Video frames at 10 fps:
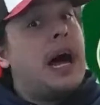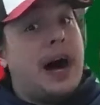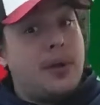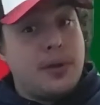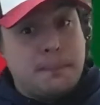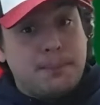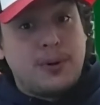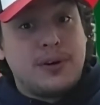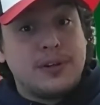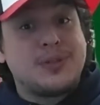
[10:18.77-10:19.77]
How do the
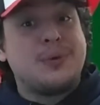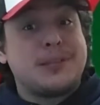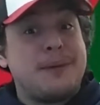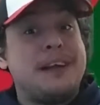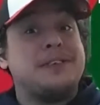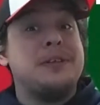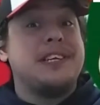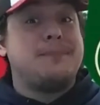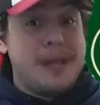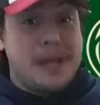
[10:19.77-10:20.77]
Bulls respond to
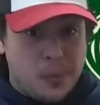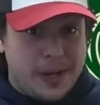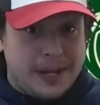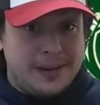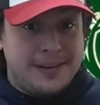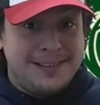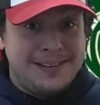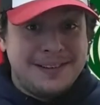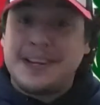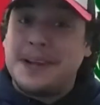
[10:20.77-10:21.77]
this big win?
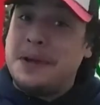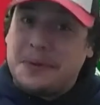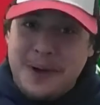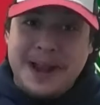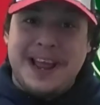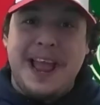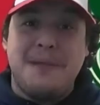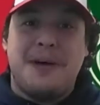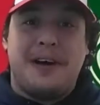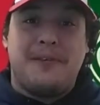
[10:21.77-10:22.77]
It's going to be a great
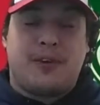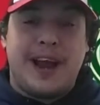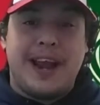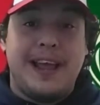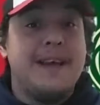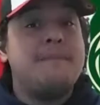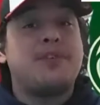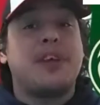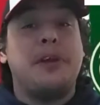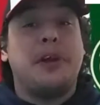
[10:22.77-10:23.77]
game on Friday.
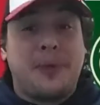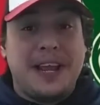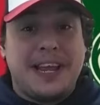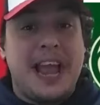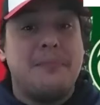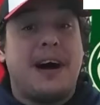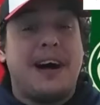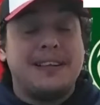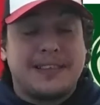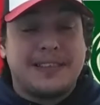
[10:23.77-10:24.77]
It's going to be a great game
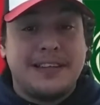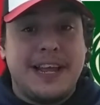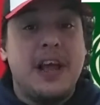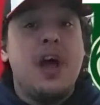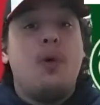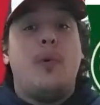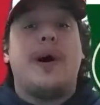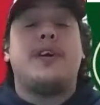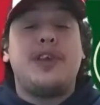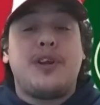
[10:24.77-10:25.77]
on Sunday. We
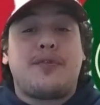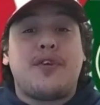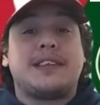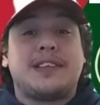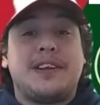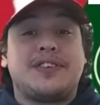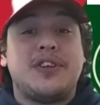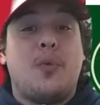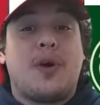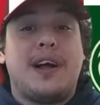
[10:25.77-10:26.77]
want to know your thoughts. Let us
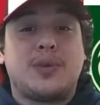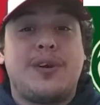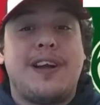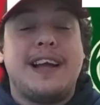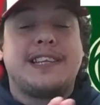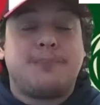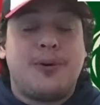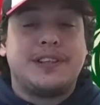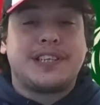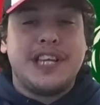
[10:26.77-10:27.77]
know. We're on Twitter at
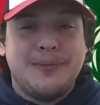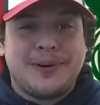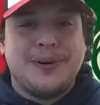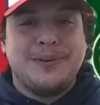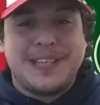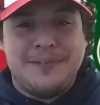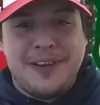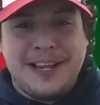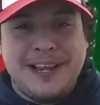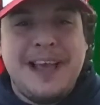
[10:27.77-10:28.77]
Sports Cubicle
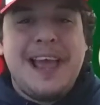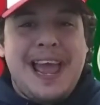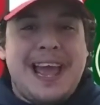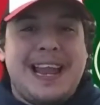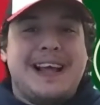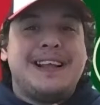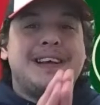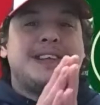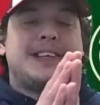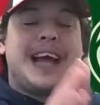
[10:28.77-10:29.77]
TV and at
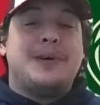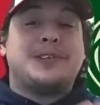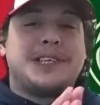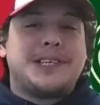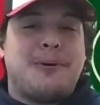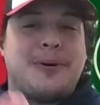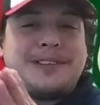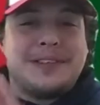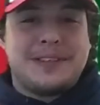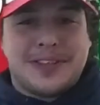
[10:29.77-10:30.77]
Couch
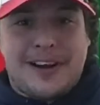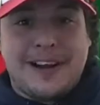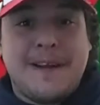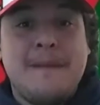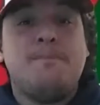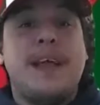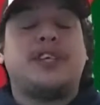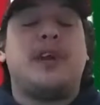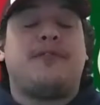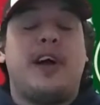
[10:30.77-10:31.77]
Sports Talk. Make
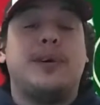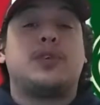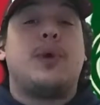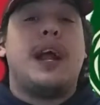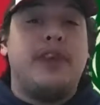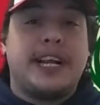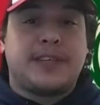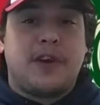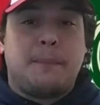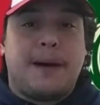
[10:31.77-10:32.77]
sure you're following us wherever you get
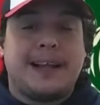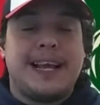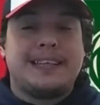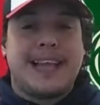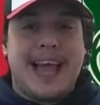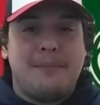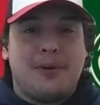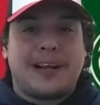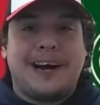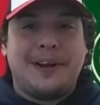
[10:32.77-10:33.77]
your favorite podcast at
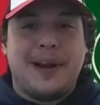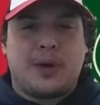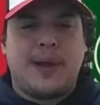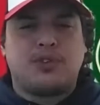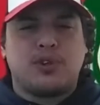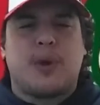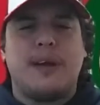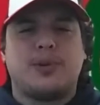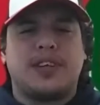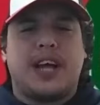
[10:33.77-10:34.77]
Mercado Airwaves.
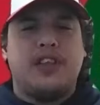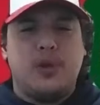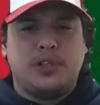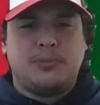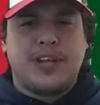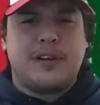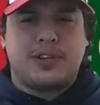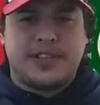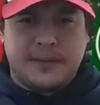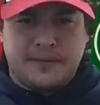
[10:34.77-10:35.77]
Subscribe to us on the YouTube channel
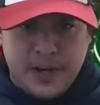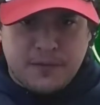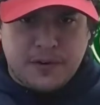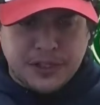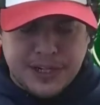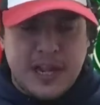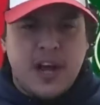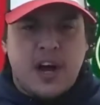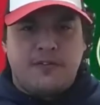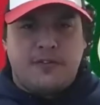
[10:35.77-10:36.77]
to see the video version
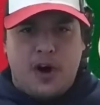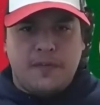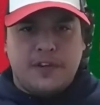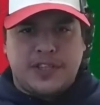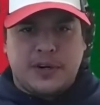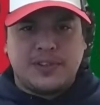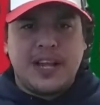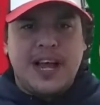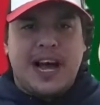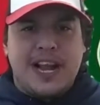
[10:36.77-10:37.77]
of all the shows
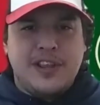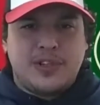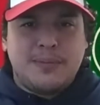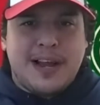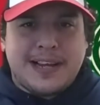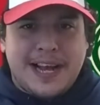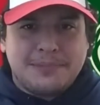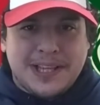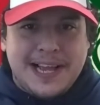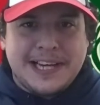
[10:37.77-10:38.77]
on
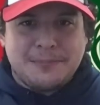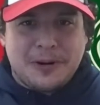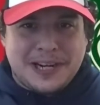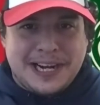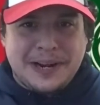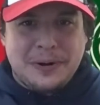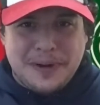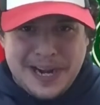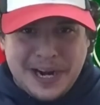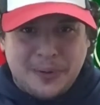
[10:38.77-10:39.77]
youtube.com/Mercado
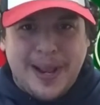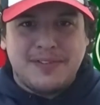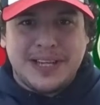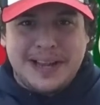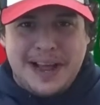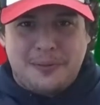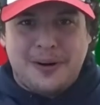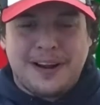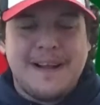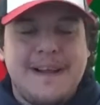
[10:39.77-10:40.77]
Airwaves
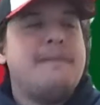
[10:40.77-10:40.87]
Network.